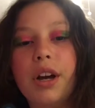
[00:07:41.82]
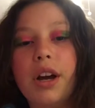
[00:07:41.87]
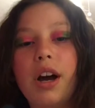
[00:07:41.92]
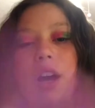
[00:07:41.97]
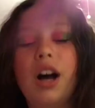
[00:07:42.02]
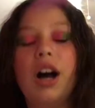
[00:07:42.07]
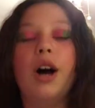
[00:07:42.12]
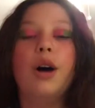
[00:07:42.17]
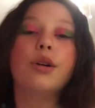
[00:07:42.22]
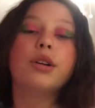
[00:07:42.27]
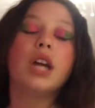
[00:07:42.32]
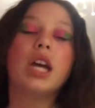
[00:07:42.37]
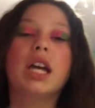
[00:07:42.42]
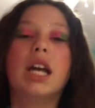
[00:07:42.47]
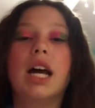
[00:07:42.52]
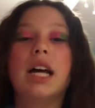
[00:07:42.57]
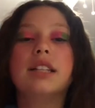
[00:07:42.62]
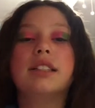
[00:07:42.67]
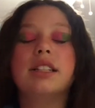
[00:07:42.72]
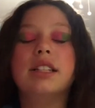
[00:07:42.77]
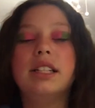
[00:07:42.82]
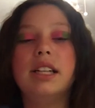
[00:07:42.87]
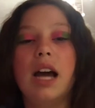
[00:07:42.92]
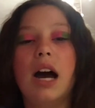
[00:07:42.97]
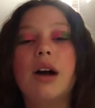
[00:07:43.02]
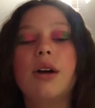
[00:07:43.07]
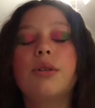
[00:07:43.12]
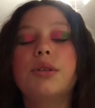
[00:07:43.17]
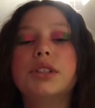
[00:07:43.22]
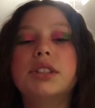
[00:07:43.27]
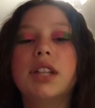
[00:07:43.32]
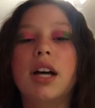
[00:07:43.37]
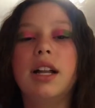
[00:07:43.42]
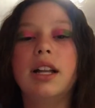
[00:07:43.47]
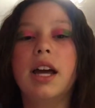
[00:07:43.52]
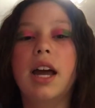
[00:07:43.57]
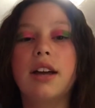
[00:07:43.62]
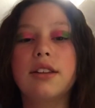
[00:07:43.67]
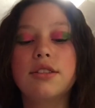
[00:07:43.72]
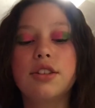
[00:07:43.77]
Okay guys, now
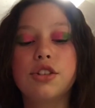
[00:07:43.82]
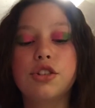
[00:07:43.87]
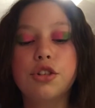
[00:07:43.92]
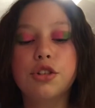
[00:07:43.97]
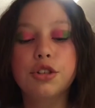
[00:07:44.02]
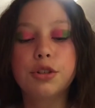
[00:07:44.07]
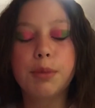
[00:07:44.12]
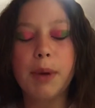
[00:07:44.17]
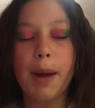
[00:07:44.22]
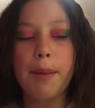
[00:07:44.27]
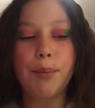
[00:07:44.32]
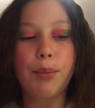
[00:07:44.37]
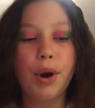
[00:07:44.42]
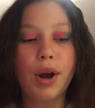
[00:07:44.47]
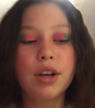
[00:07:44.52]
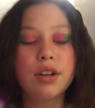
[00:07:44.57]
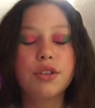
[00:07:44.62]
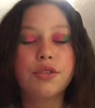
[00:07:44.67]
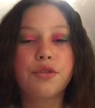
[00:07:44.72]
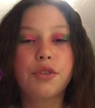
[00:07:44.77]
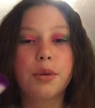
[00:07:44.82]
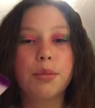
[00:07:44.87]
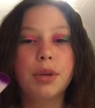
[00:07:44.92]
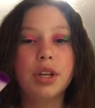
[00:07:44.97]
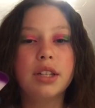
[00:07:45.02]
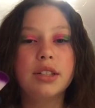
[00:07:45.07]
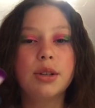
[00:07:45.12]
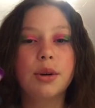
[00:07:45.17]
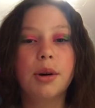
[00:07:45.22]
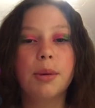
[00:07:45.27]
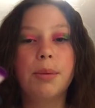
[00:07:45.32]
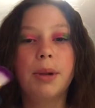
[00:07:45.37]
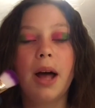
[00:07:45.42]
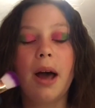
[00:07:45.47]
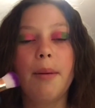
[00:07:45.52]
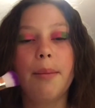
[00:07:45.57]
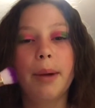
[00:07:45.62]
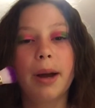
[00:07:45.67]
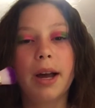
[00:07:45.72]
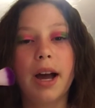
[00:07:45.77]
Quasali has to choose my brush for me to
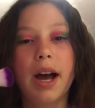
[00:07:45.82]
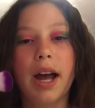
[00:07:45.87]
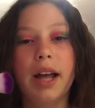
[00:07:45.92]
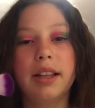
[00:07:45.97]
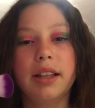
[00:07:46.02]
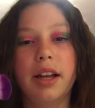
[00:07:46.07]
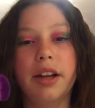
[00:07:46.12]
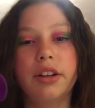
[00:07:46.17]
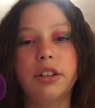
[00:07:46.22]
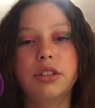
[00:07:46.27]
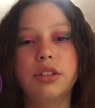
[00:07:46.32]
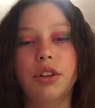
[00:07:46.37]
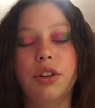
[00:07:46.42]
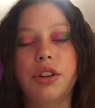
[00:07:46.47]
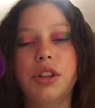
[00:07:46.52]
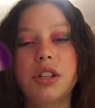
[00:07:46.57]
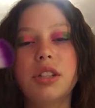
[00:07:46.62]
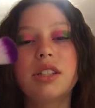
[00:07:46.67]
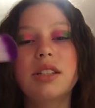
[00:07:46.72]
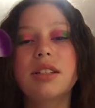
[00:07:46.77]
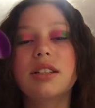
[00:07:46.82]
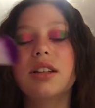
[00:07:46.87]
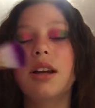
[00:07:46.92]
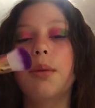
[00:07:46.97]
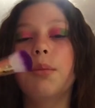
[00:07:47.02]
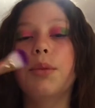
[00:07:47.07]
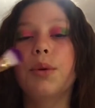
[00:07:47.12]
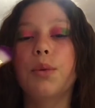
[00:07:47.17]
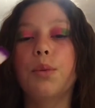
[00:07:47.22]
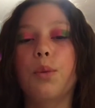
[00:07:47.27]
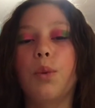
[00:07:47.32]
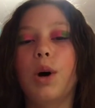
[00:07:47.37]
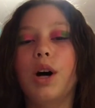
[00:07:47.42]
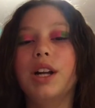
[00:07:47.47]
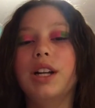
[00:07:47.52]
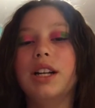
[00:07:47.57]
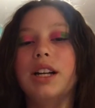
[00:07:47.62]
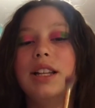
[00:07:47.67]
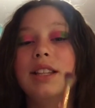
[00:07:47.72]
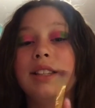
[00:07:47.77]
apply my highlighter. So this is number
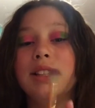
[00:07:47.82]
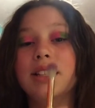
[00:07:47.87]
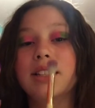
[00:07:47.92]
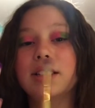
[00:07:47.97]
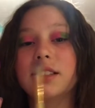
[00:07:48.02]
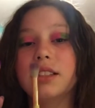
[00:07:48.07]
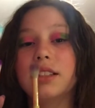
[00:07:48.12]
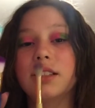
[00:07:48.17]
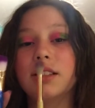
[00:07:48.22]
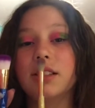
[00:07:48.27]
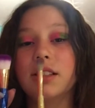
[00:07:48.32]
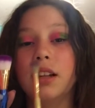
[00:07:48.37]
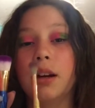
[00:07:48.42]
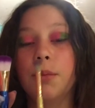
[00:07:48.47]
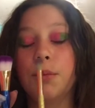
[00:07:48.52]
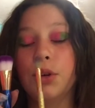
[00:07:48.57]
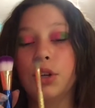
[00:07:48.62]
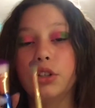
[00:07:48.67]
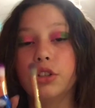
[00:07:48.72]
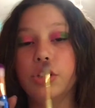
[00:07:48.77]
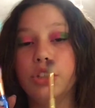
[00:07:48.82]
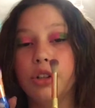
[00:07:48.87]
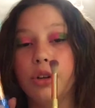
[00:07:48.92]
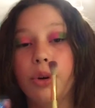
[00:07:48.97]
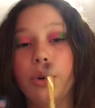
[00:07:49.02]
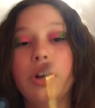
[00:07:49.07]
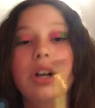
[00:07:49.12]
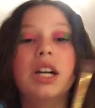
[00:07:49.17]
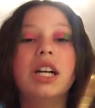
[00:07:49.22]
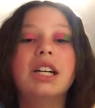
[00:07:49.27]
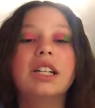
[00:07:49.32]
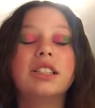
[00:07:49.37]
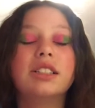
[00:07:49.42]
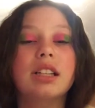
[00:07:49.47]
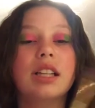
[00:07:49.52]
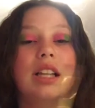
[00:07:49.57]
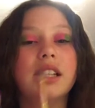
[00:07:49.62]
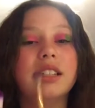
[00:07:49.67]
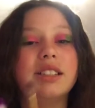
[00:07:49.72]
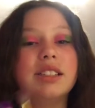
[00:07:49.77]
1 and this is number 2. So
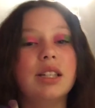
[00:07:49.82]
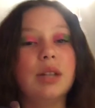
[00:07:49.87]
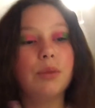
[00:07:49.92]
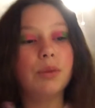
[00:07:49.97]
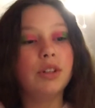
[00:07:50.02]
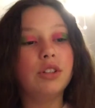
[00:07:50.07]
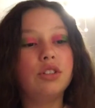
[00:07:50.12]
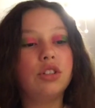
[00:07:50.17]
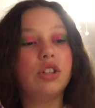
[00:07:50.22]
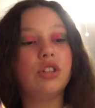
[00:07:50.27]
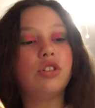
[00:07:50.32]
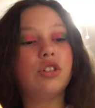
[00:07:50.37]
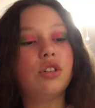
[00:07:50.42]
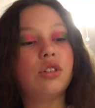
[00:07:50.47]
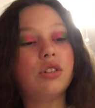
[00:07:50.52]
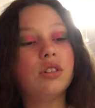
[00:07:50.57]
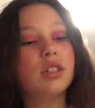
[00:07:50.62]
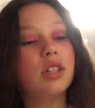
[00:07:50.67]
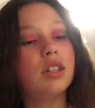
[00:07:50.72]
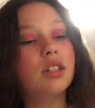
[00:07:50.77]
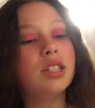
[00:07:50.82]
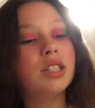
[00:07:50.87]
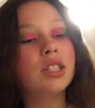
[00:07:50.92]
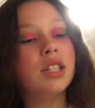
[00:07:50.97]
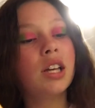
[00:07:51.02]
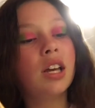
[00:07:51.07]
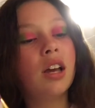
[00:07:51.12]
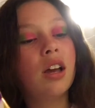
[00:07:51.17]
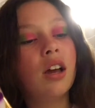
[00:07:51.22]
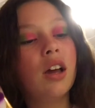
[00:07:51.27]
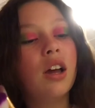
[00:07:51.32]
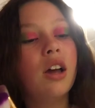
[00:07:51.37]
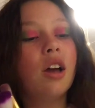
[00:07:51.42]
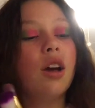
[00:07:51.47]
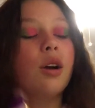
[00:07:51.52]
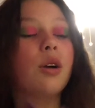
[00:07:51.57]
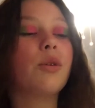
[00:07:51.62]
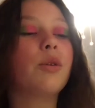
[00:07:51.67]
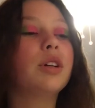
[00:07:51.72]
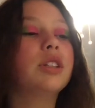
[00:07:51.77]
let's see what she chooses.
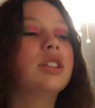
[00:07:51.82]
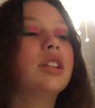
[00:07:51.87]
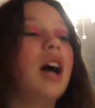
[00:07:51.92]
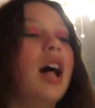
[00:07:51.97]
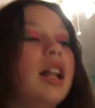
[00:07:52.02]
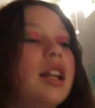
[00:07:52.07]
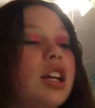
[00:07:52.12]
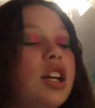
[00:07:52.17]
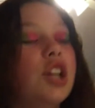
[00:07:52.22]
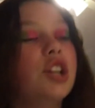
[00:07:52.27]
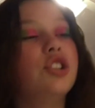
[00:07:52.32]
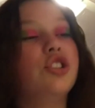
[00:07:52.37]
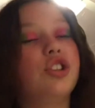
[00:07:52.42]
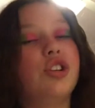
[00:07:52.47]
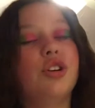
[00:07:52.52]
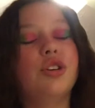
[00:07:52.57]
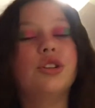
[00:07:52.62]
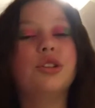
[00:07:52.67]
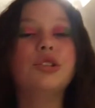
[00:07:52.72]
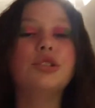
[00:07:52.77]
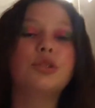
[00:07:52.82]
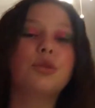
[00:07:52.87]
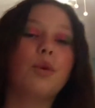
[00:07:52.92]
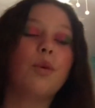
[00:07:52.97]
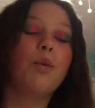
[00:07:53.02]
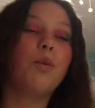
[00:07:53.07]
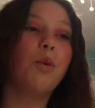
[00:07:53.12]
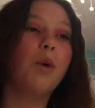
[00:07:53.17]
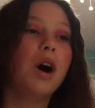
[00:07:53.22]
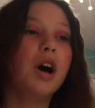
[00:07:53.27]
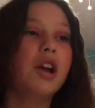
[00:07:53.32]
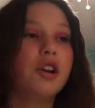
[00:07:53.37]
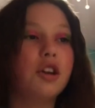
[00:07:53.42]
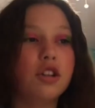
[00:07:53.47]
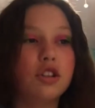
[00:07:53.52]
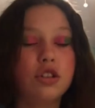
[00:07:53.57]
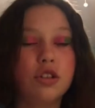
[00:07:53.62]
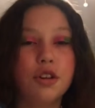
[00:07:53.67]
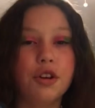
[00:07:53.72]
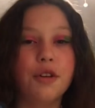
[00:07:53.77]
Quasali, choose 1 or
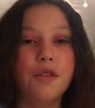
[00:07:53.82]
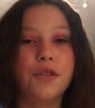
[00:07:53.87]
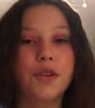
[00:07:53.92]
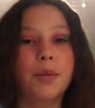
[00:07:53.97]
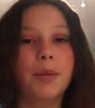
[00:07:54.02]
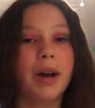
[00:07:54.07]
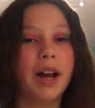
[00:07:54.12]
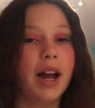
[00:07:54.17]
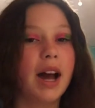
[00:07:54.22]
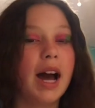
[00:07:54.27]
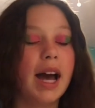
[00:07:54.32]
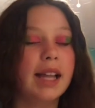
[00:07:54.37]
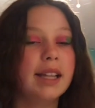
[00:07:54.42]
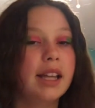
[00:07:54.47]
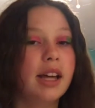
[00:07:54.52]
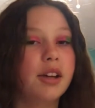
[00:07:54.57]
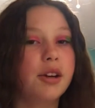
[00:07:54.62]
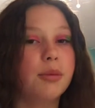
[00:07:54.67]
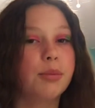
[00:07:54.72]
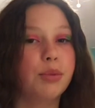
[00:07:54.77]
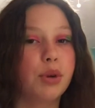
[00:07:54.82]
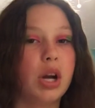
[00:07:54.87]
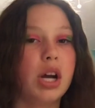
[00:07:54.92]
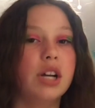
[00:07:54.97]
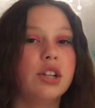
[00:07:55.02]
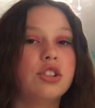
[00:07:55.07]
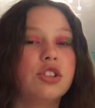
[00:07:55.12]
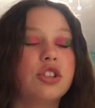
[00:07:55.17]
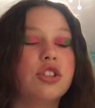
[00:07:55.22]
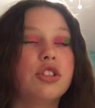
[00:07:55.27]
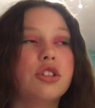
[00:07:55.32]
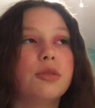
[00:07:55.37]
2 for my highlighter brush.